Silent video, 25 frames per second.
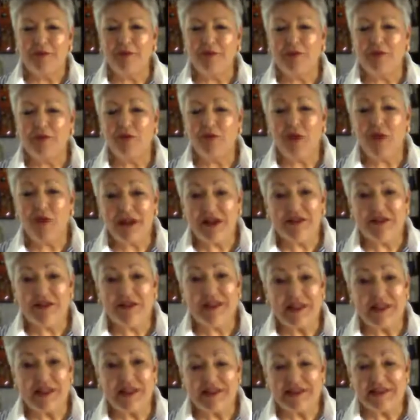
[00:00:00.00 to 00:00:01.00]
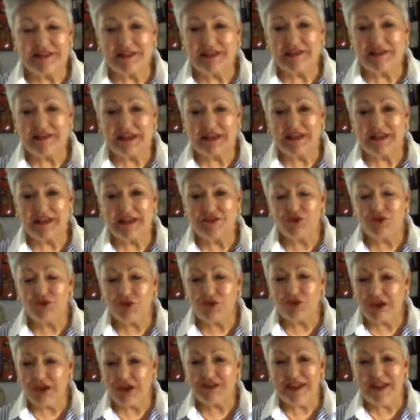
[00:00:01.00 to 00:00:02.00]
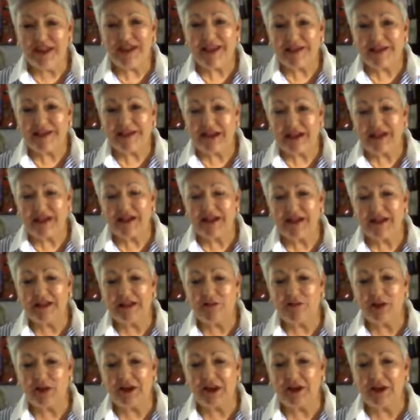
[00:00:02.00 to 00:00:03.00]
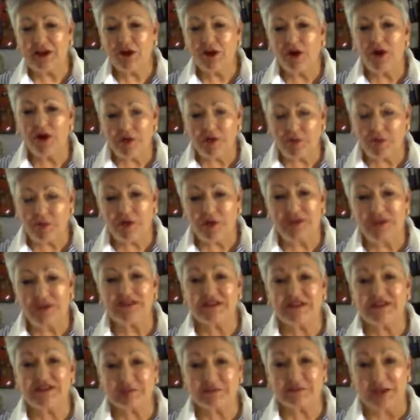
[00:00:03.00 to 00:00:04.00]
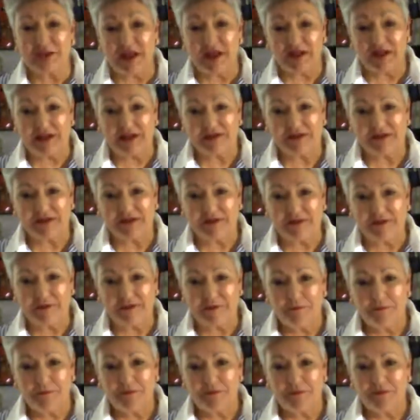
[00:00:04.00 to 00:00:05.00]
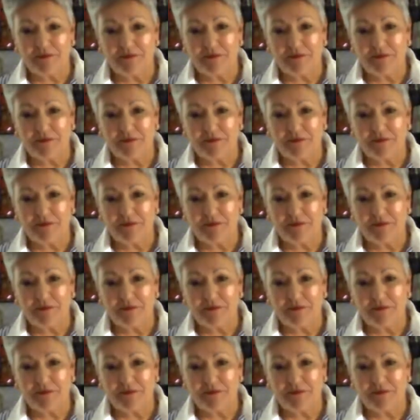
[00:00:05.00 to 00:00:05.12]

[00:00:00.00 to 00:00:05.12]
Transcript: But one of the things is, and do not take lightly what I call the presence pause. Mm-hmm.